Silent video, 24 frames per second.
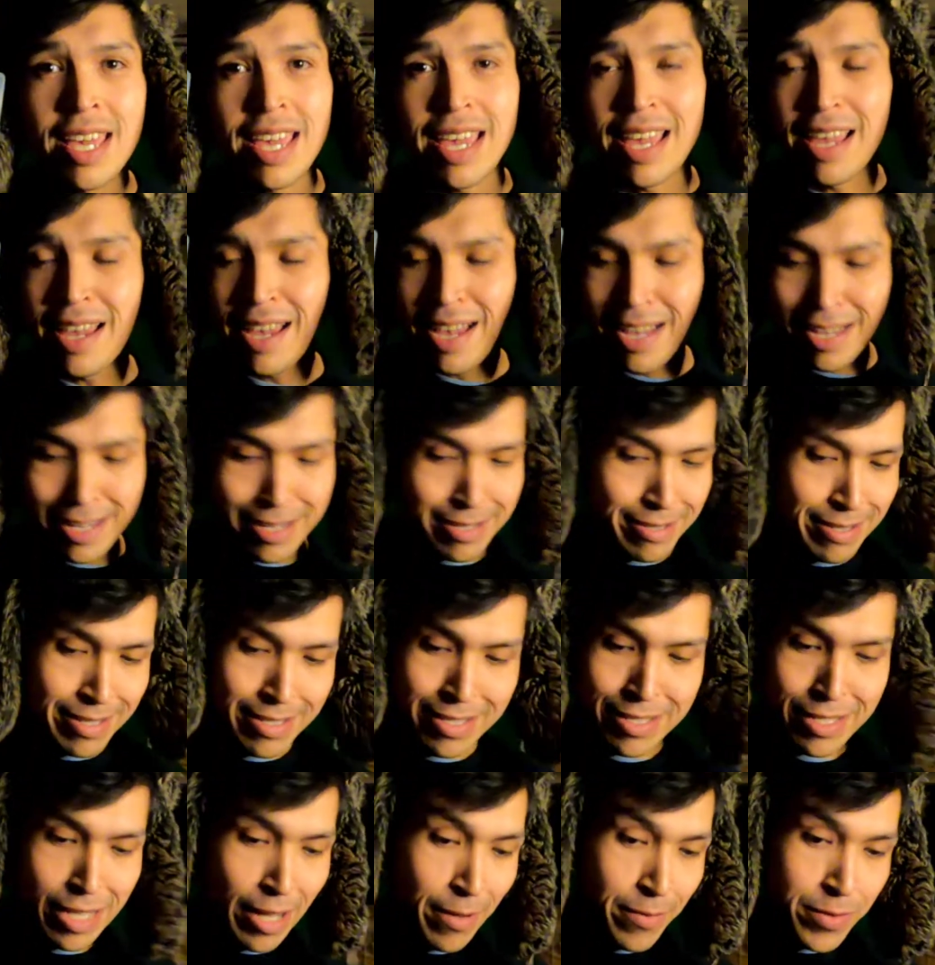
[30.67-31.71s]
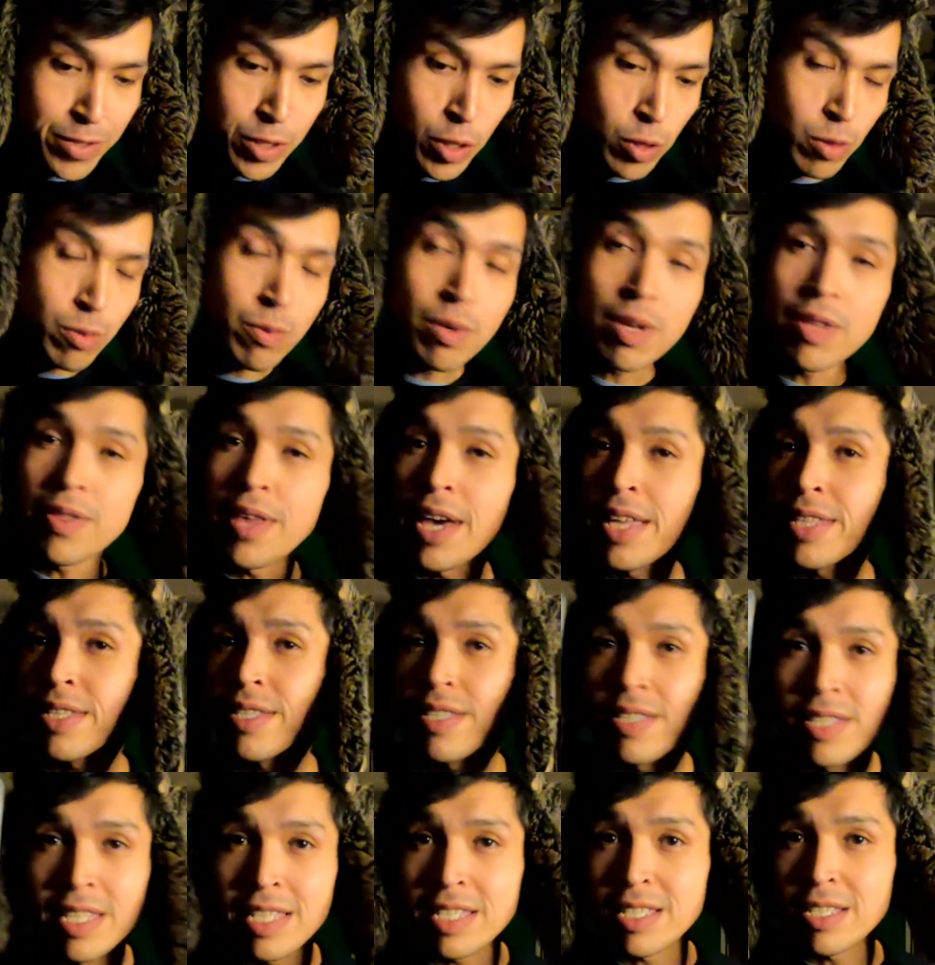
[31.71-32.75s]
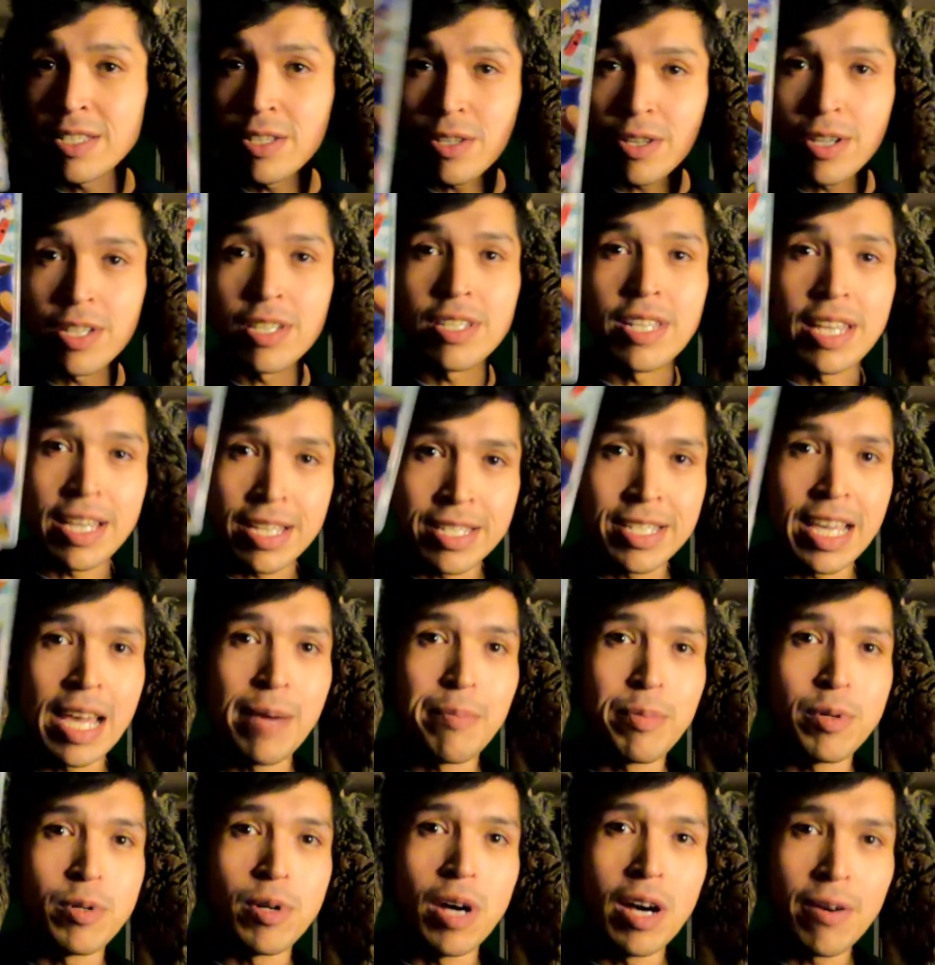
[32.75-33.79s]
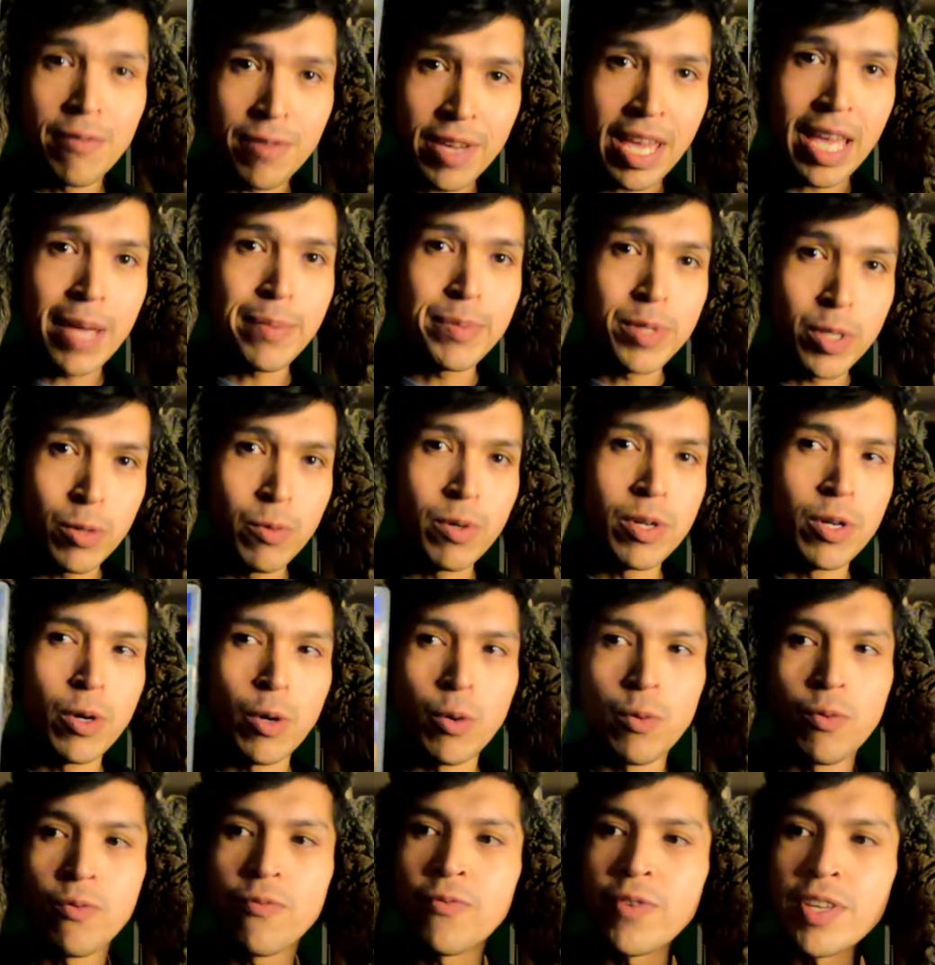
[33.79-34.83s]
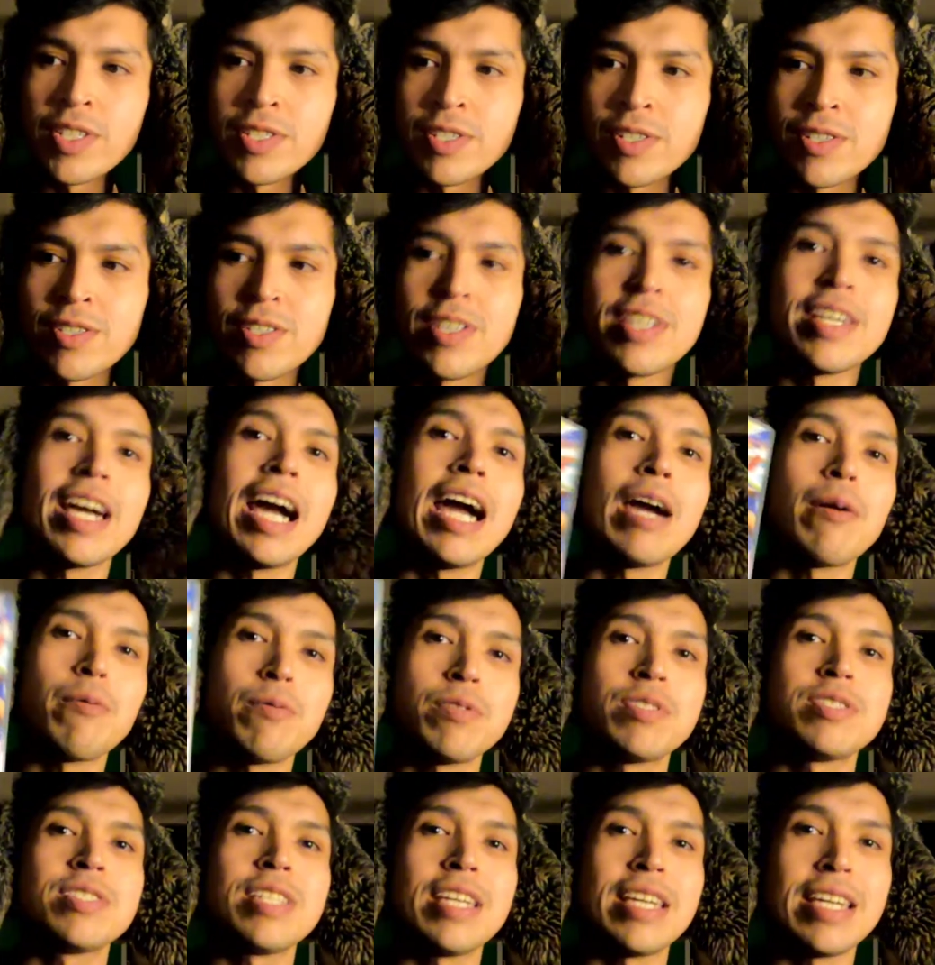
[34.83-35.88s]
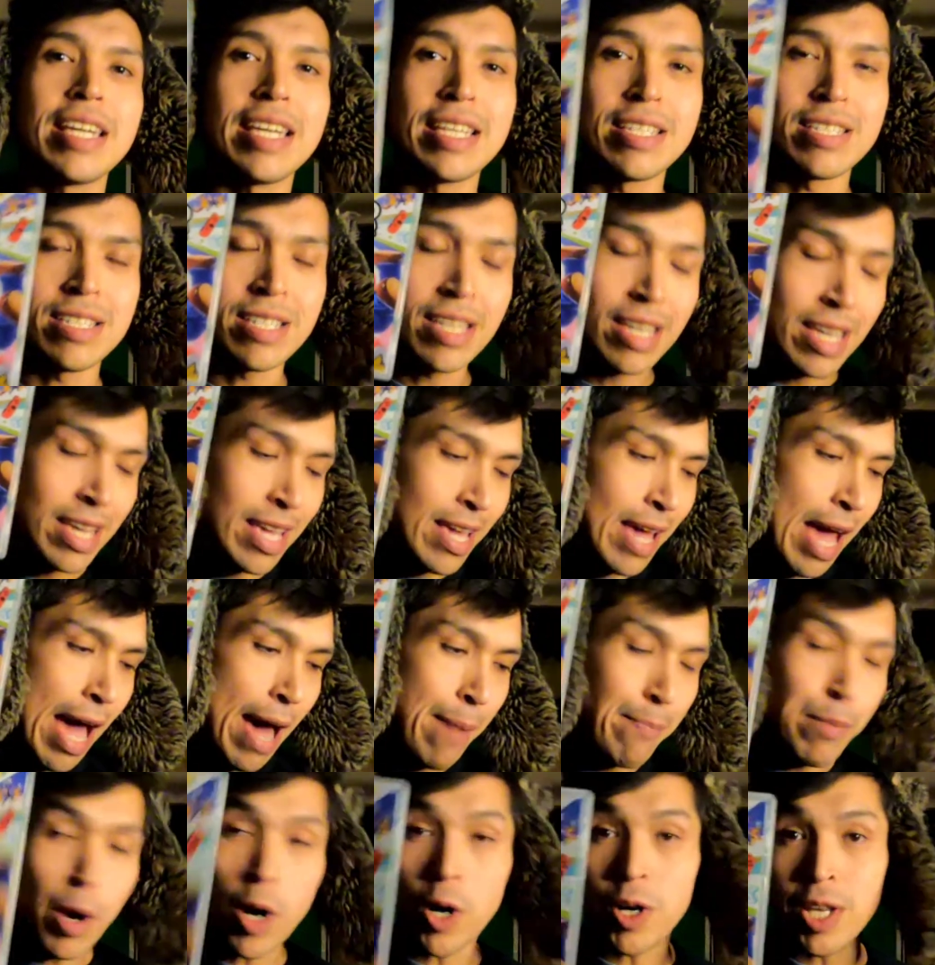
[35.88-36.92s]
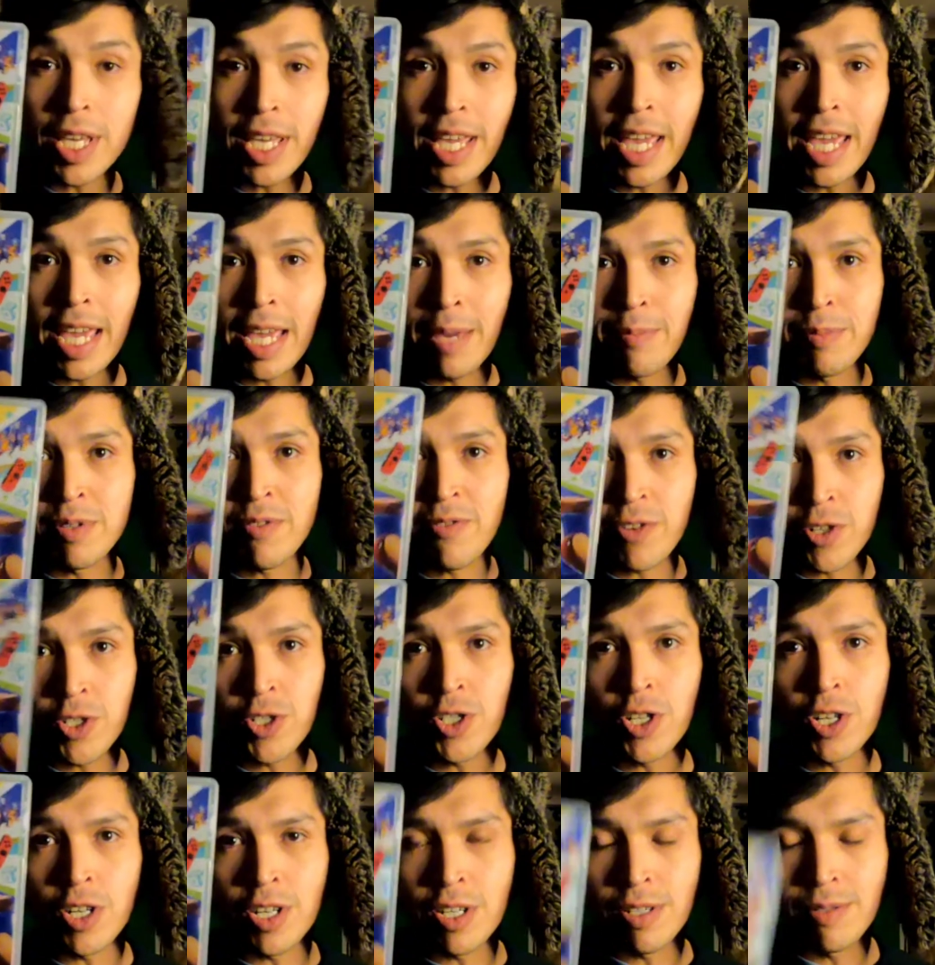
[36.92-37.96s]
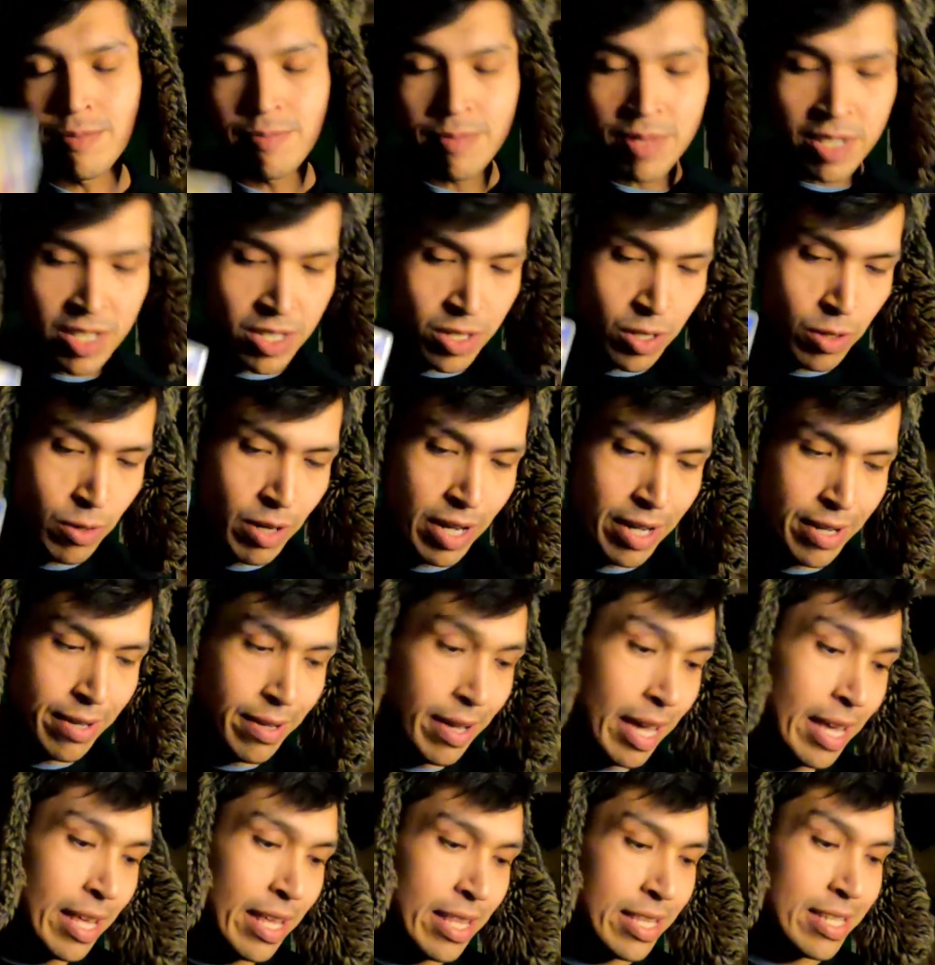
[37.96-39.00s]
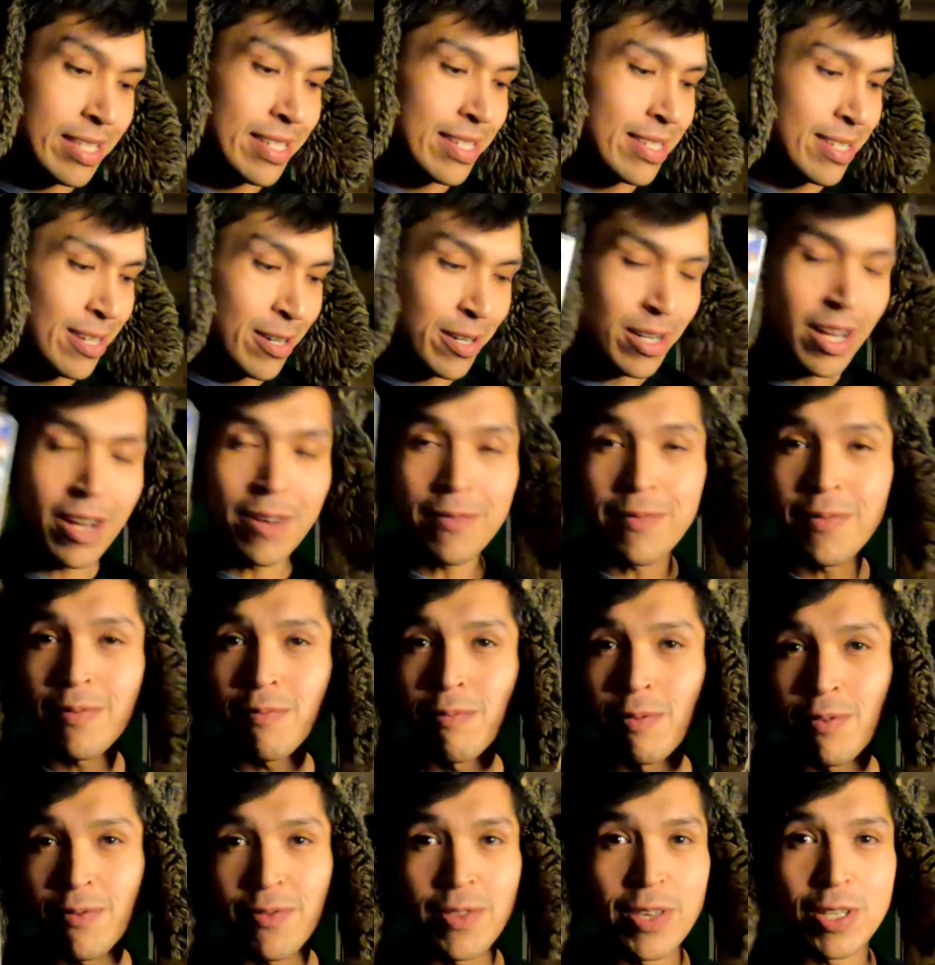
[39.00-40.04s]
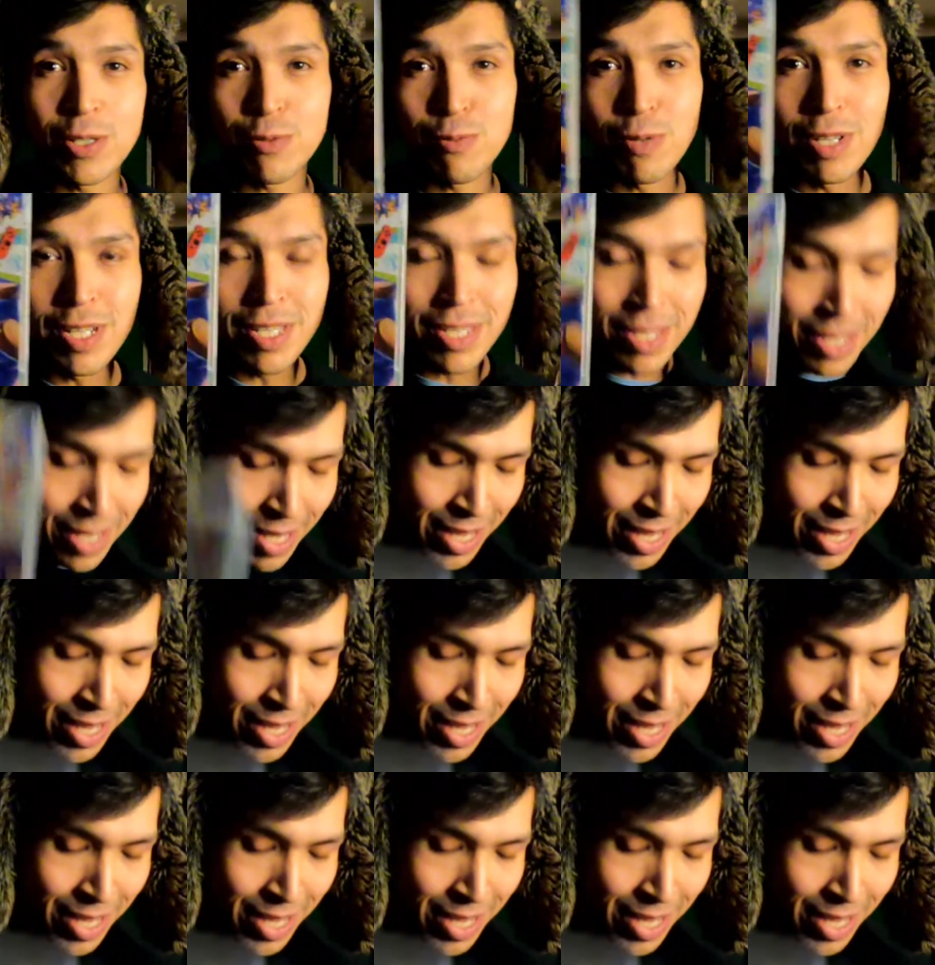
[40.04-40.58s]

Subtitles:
and stuff. So this is a good example of games you want to own physically, I would say. It's party games for sure. So I'll start off with this one.